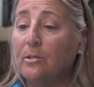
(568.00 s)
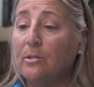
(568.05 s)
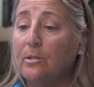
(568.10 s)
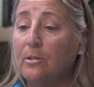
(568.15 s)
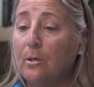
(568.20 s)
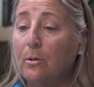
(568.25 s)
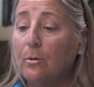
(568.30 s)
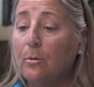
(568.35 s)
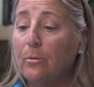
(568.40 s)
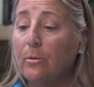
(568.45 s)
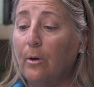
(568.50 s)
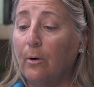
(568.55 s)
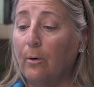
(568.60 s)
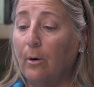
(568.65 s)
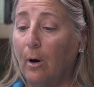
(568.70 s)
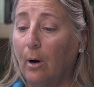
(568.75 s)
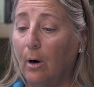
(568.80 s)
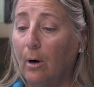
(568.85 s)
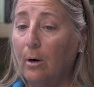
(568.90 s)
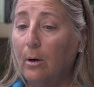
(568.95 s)
so
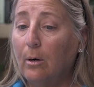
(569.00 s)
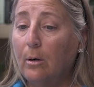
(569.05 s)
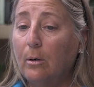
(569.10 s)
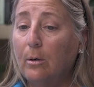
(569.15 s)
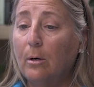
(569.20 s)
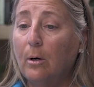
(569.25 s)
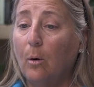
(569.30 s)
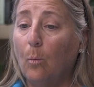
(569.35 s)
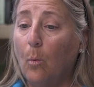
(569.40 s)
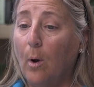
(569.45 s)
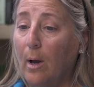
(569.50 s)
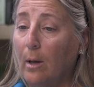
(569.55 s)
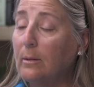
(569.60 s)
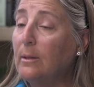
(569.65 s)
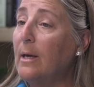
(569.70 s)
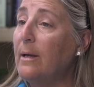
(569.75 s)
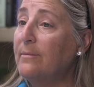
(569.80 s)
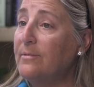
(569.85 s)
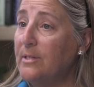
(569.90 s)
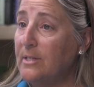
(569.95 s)
there are
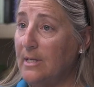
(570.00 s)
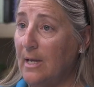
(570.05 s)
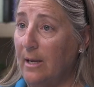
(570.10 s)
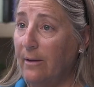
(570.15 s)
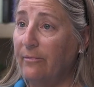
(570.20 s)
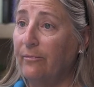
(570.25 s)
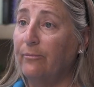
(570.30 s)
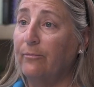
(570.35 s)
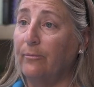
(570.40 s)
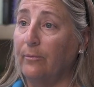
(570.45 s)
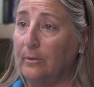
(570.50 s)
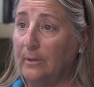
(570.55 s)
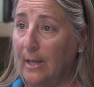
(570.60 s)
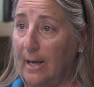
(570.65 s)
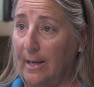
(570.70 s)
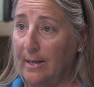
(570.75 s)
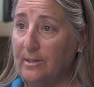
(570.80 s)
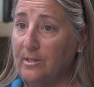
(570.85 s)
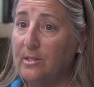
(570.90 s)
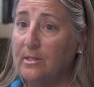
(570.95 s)
wildlife safe
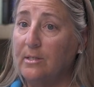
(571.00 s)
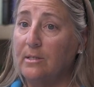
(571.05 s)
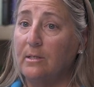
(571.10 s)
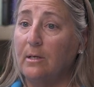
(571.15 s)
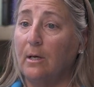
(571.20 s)
lights.